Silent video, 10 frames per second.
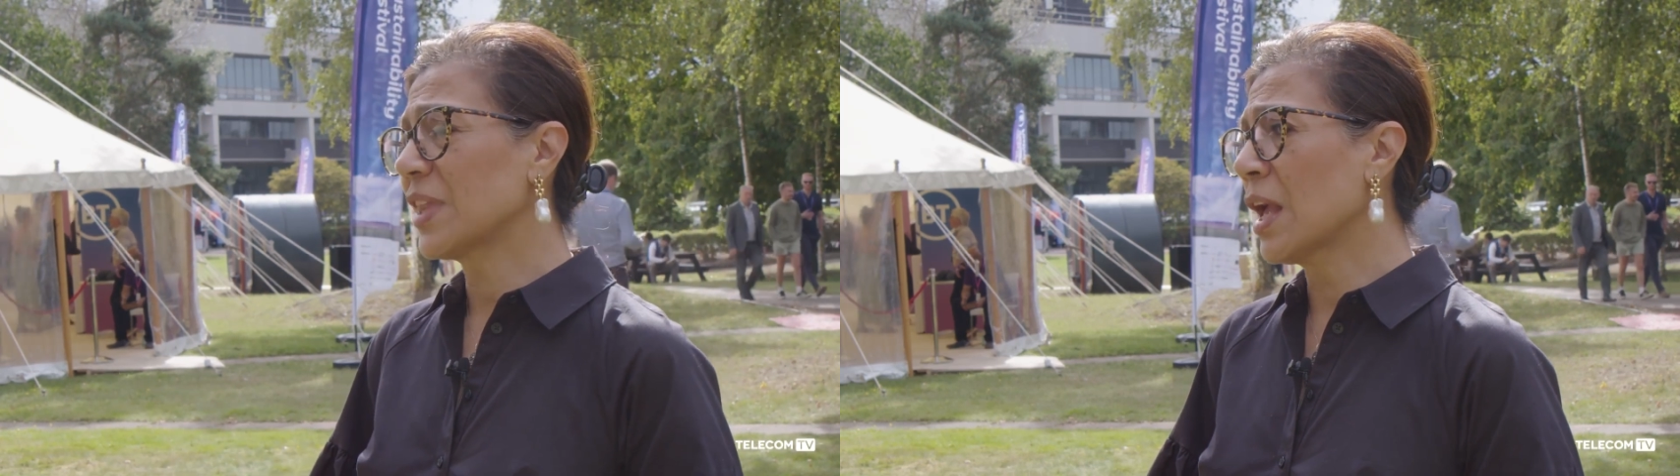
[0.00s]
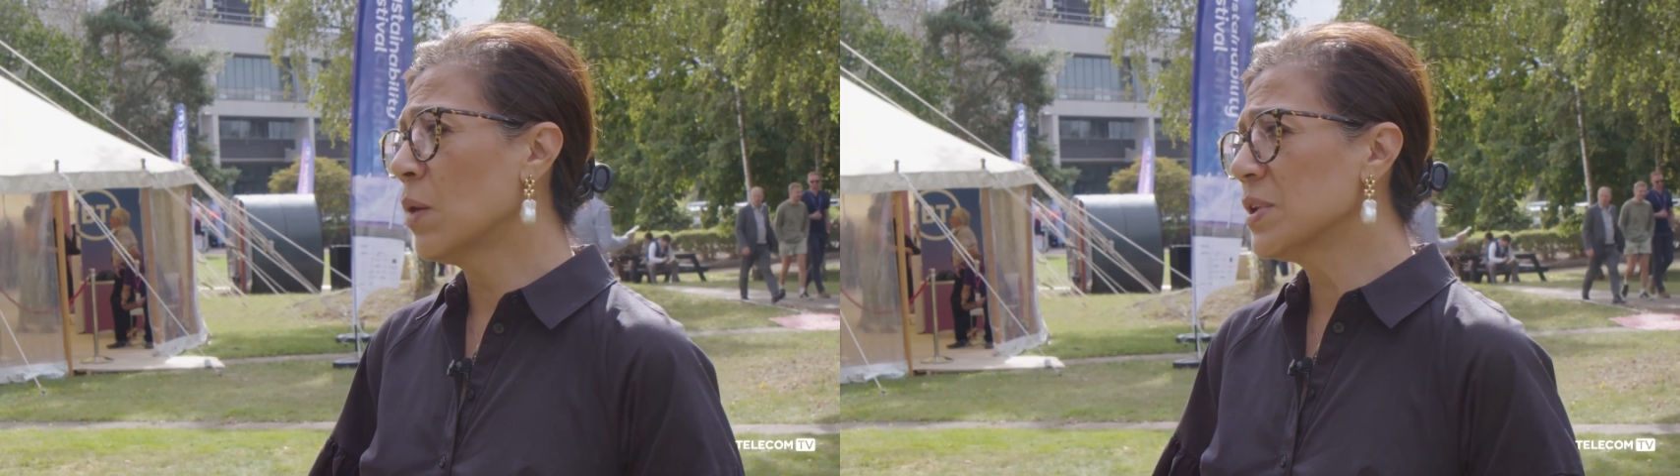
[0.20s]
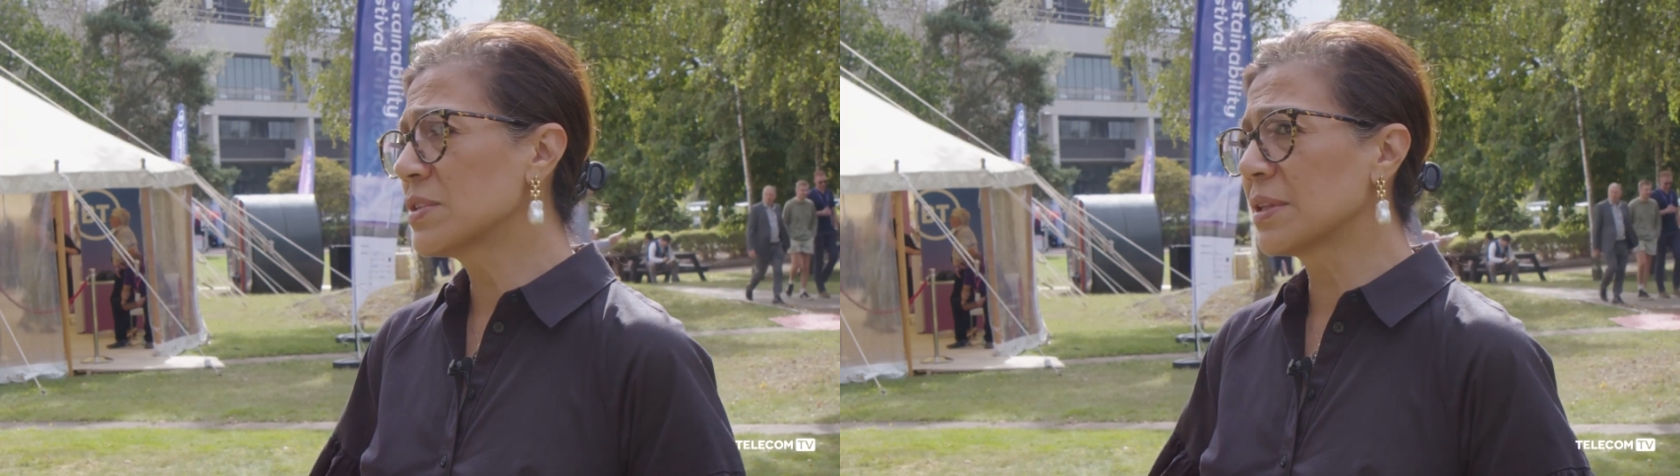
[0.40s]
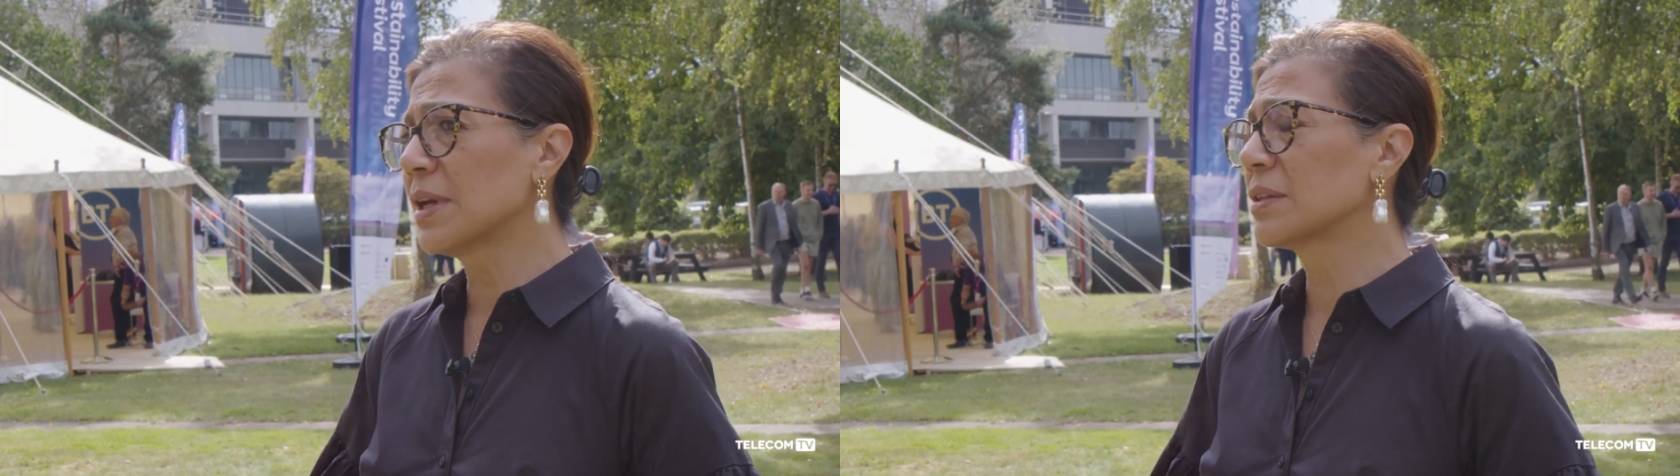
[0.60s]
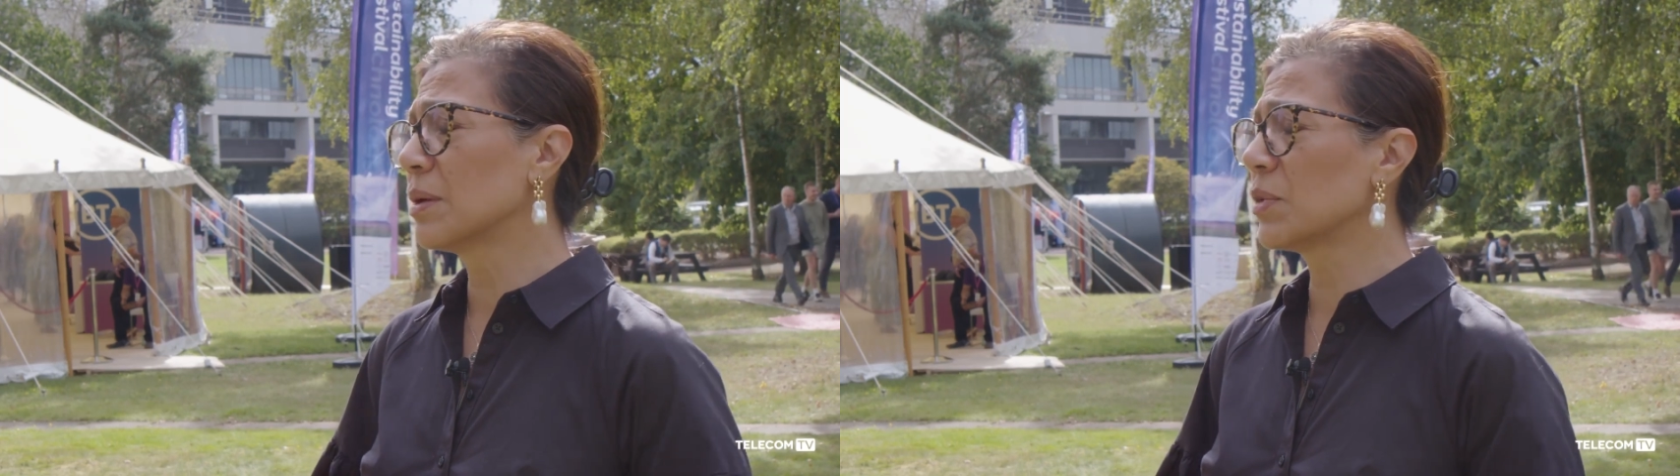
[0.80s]
And we
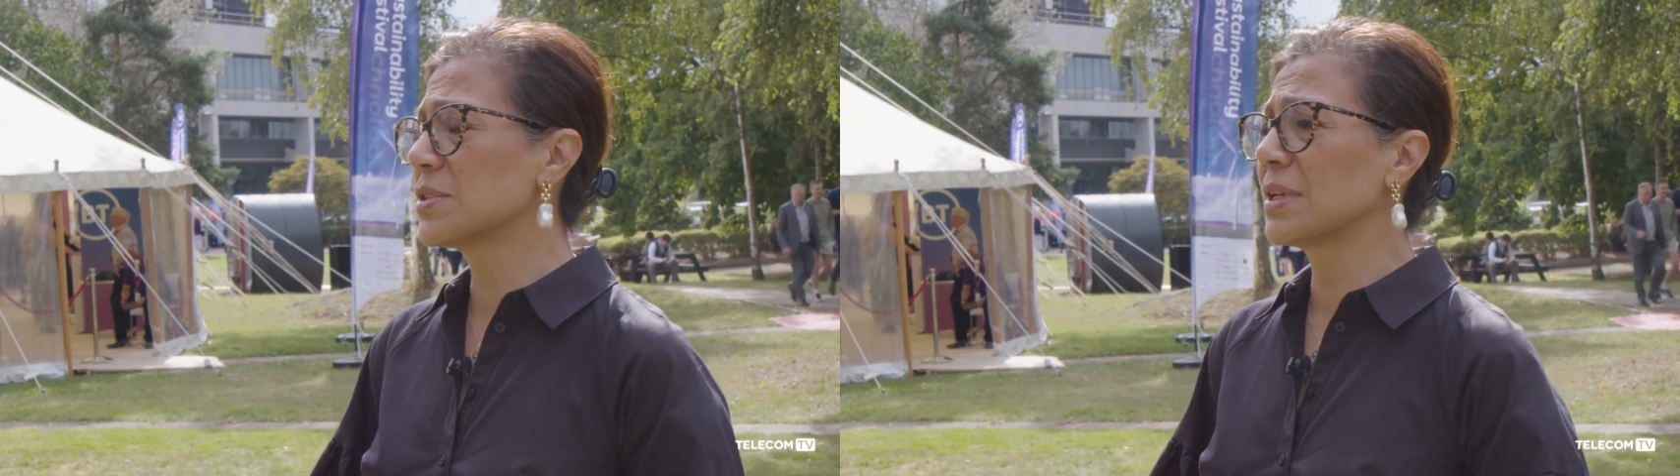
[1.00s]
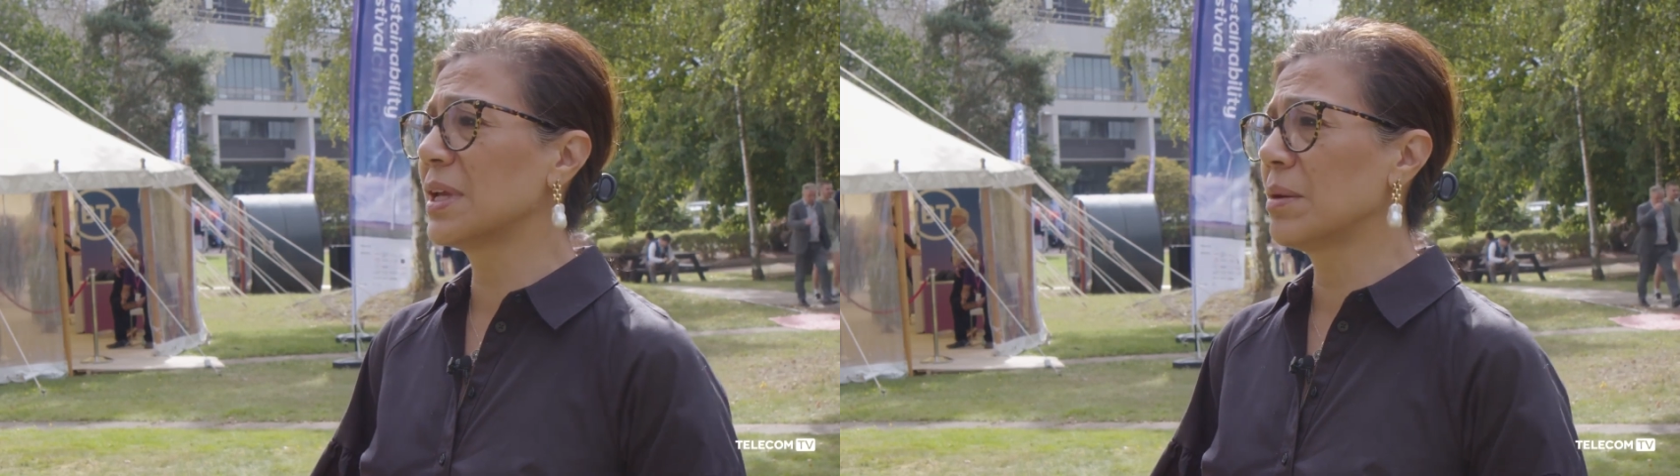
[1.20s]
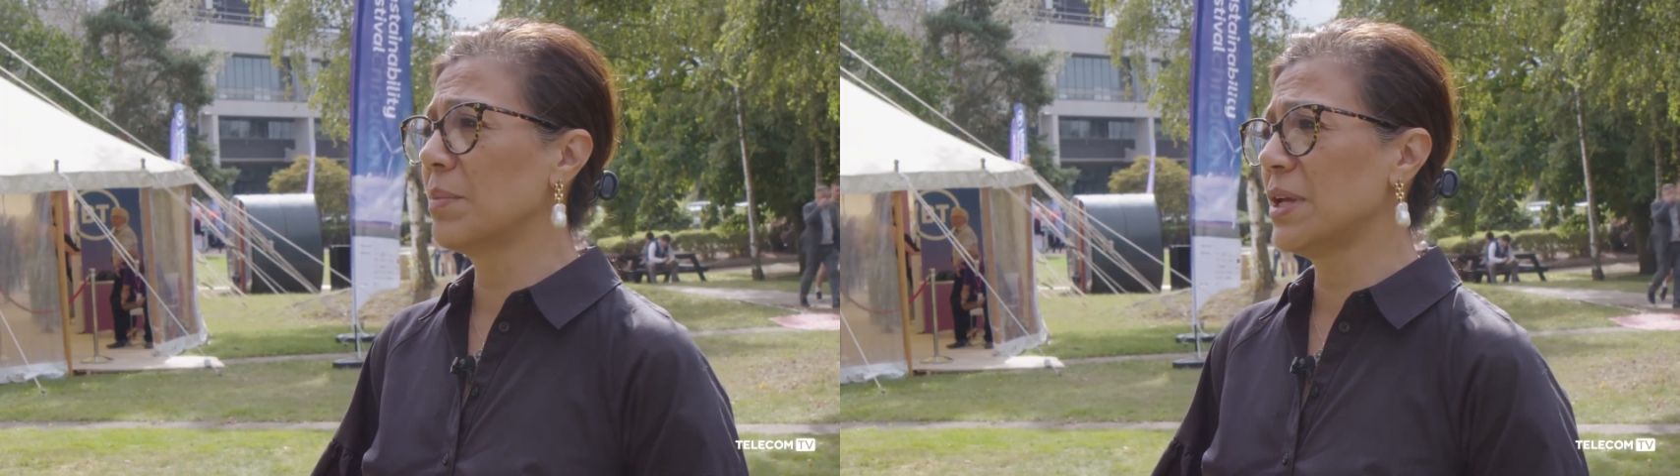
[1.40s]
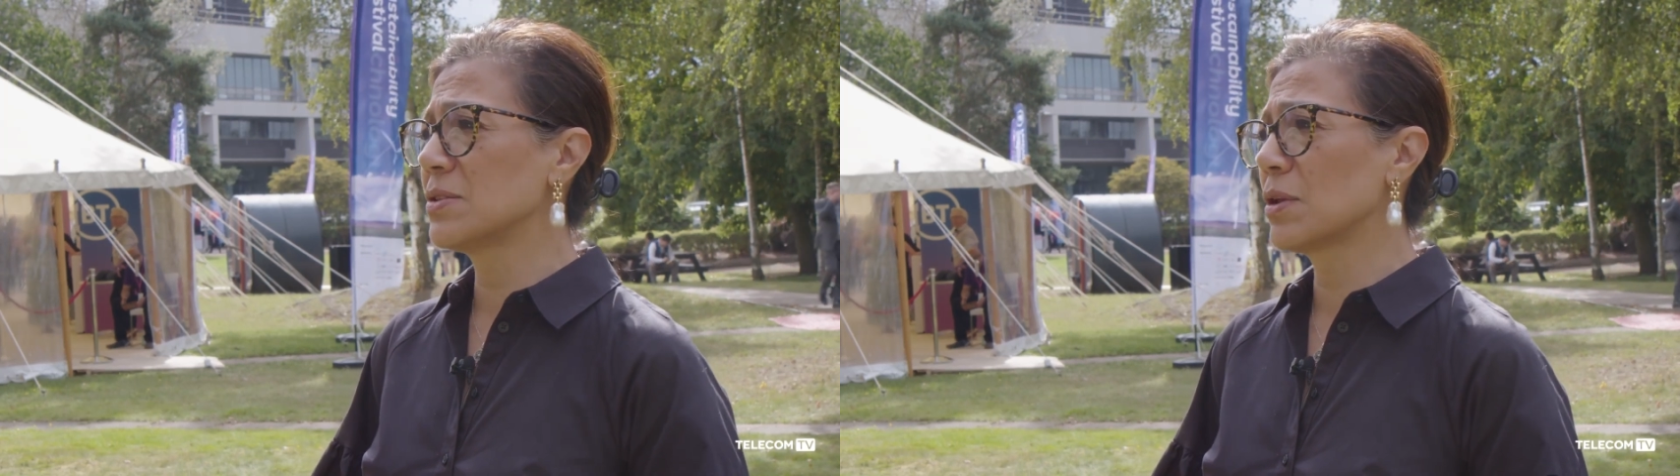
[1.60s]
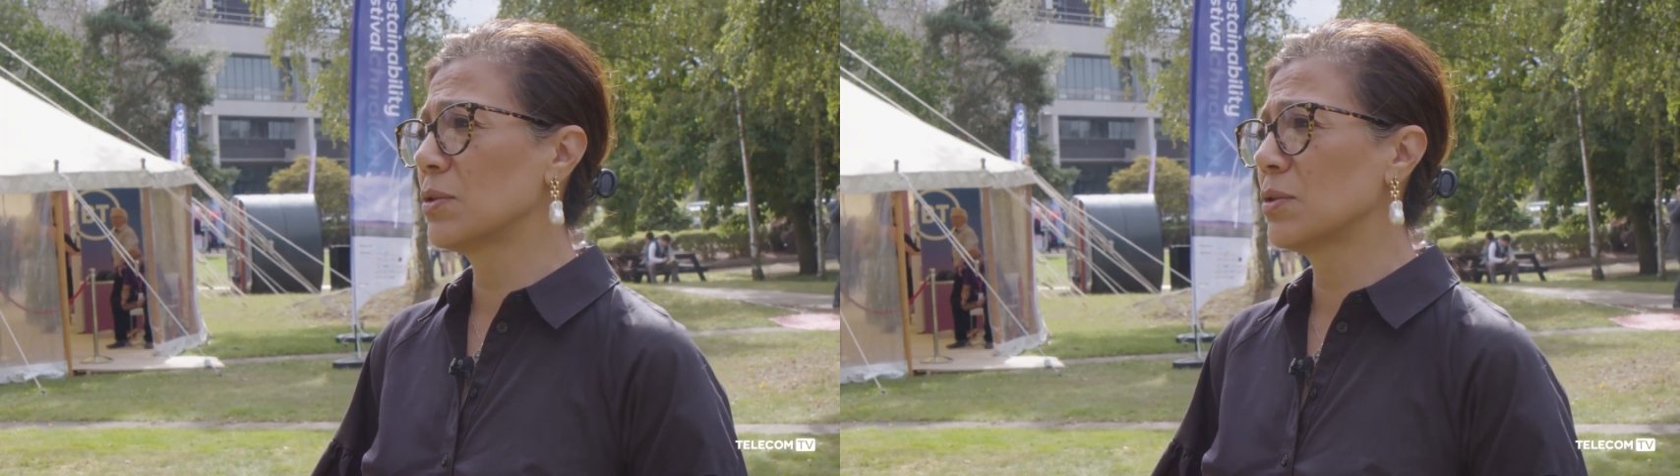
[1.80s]
select them once again based